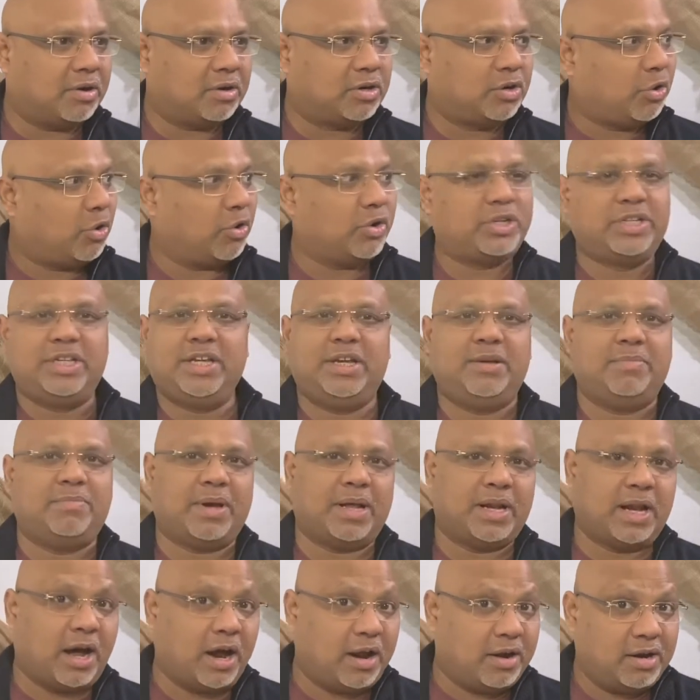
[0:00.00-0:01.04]
core team
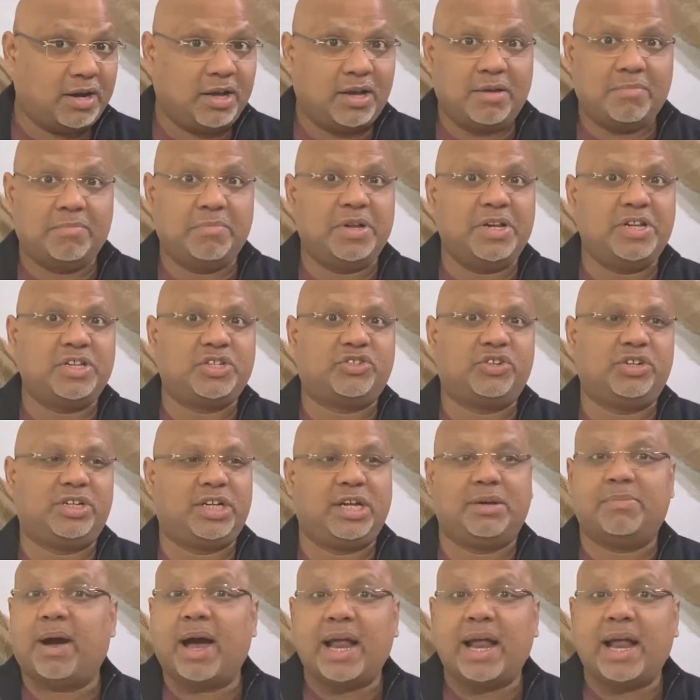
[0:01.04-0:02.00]
and our ministry team,